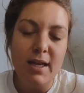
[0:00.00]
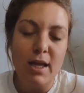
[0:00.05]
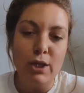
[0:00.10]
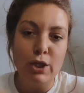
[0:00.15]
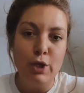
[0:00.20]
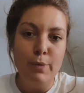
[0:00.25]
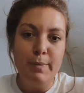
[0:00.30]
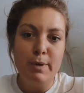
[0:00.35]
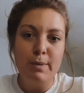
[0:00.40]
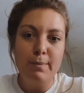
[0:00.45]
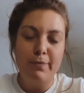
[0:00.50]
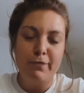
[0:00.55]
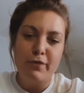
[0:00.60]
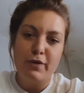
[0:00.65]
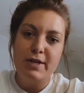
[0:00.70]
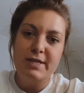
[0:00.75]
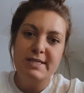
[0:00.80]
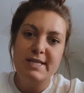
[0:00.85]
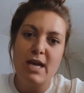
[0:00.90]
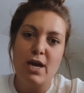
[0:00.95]

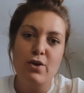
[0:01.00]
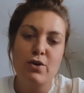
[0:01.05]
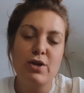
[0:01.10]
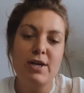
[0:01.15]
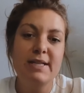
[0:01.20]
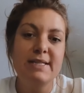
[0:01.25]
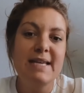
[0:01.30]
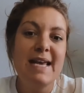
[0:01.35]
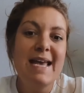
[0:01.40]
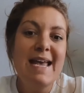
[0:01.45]
aluminum-free deodorants,